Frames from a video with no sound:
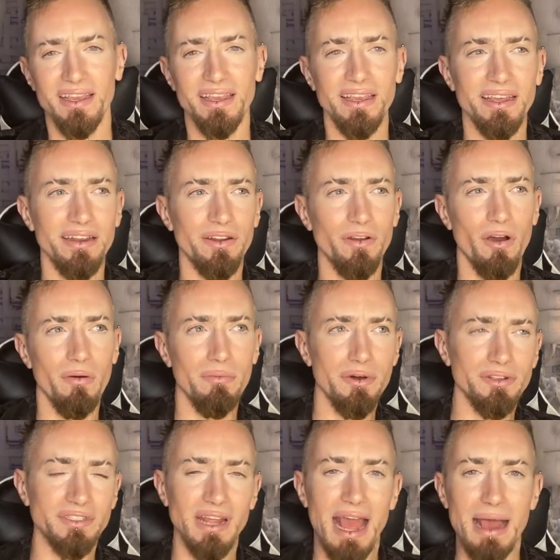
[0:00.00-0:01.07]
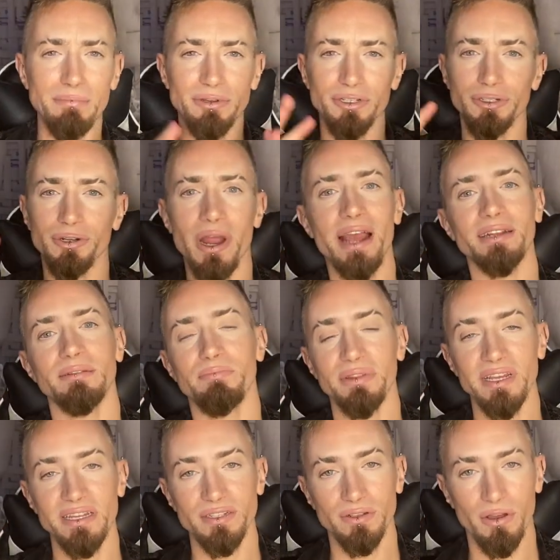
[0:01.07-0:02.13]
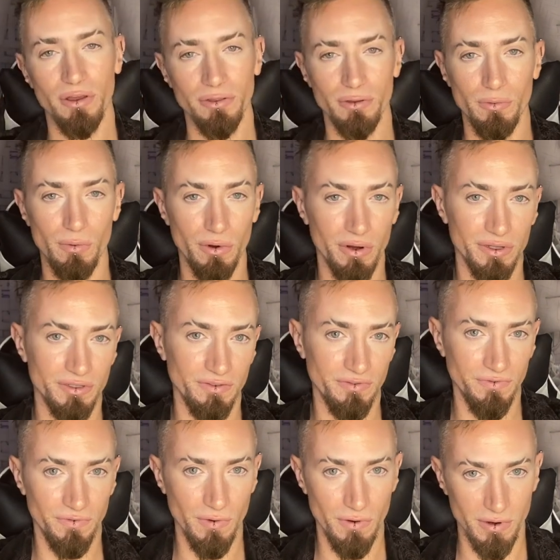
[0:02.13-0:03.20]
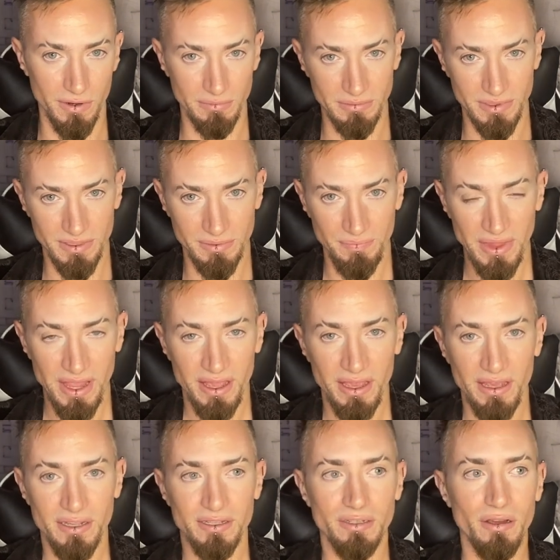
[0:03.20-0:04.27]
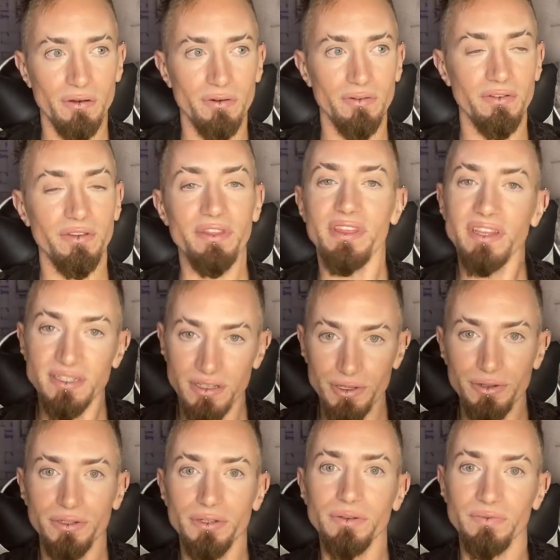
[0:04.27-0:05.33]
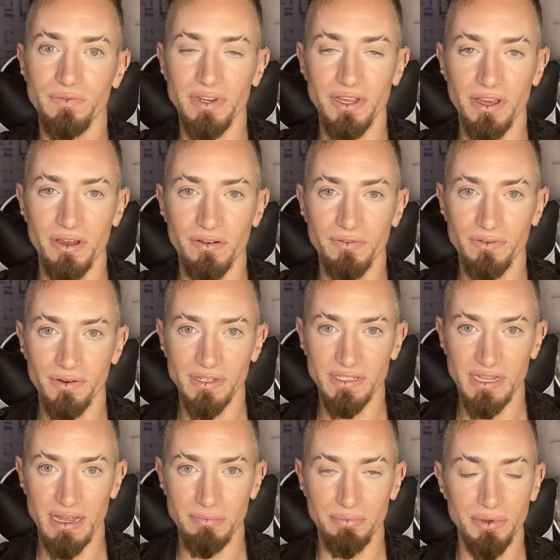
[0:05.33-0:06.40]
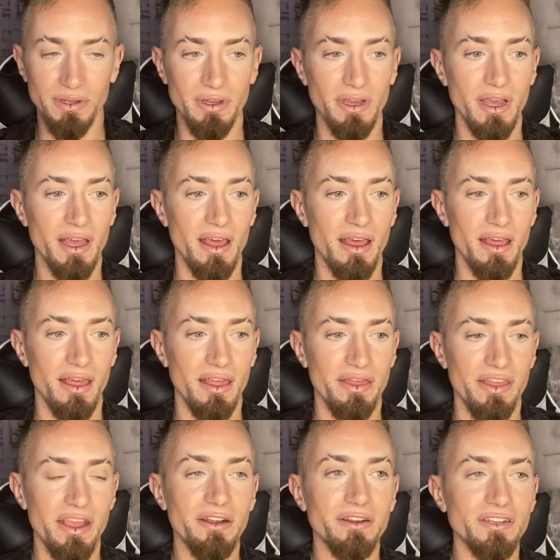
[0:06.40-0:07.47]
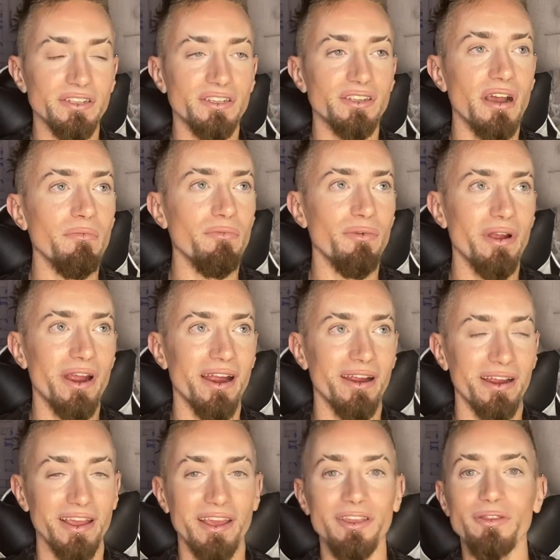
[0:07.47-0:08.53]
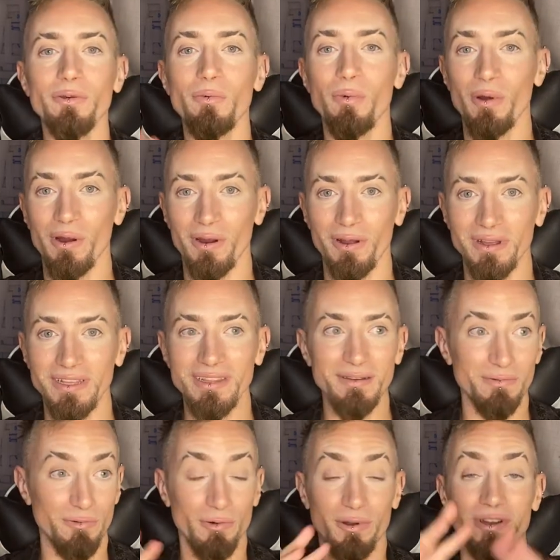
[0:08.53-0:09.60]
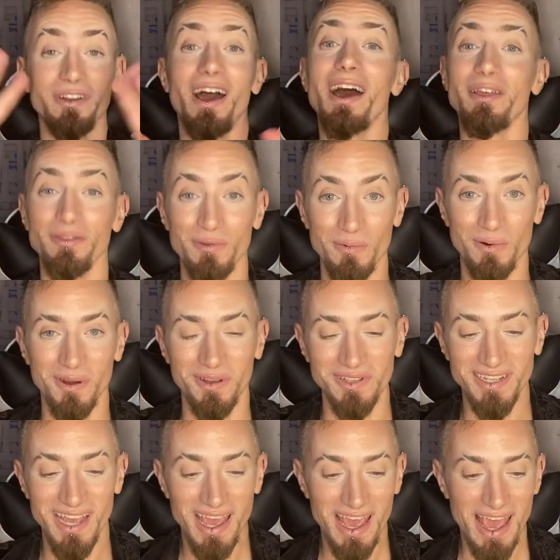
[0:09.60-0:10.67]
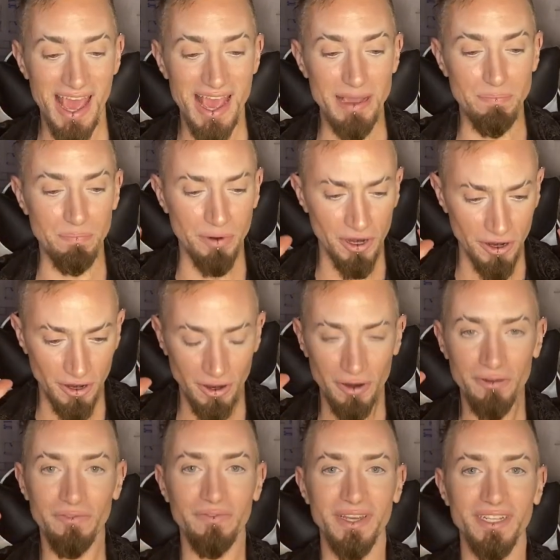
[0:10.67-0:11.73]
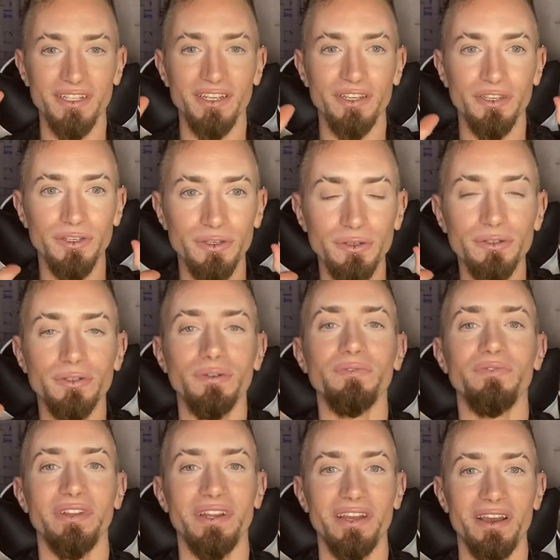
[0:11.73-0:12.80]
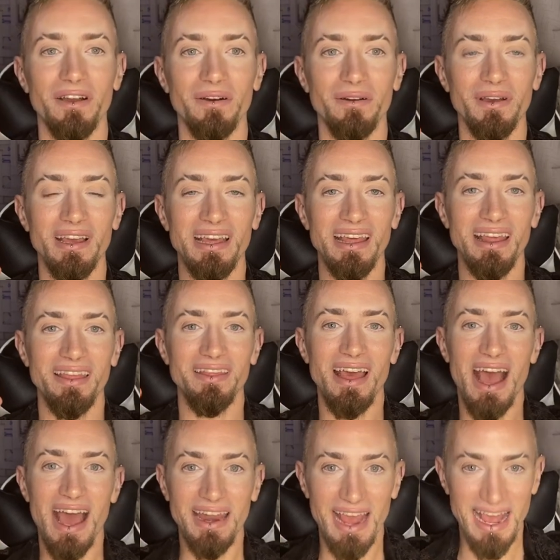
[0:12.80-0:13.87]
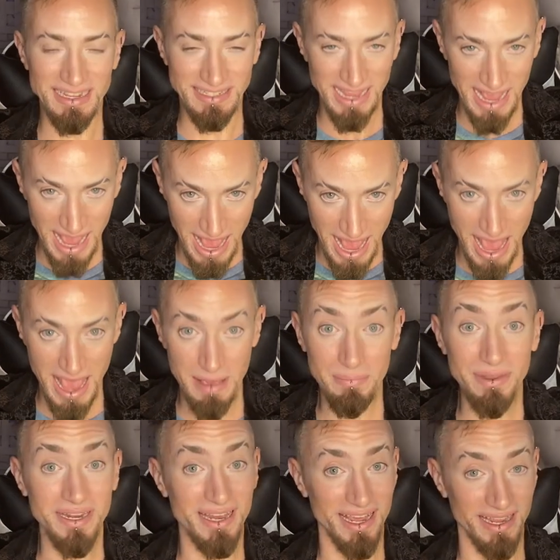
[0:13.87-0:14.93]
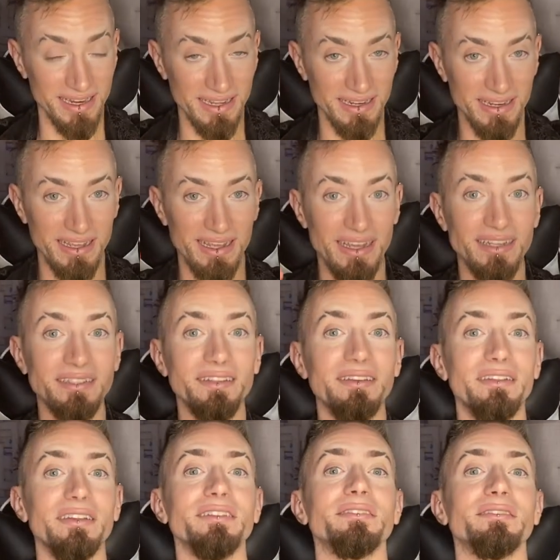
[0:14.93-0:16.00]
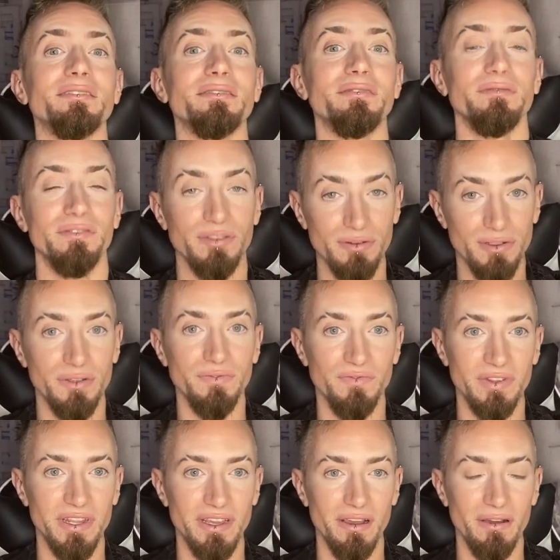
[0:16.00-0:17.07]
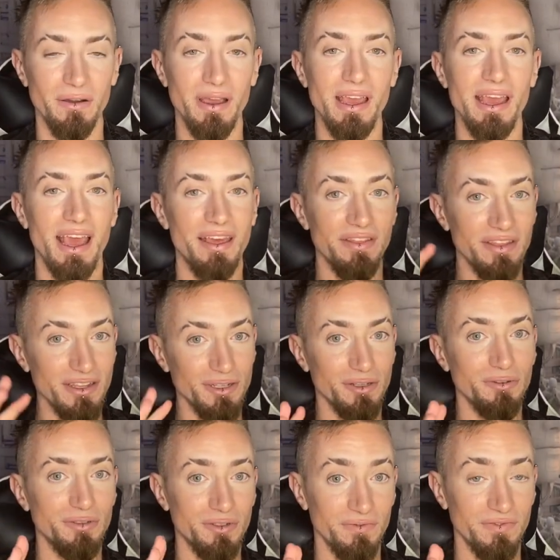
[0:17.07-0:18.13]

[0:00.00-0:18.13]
in an almost abstract place called the world of forms. So this YouTube video, for example, there is somewhere in the world, in the, or not in the world, a perfect YouTube video that has emanated into this YouTube video. And this YouTube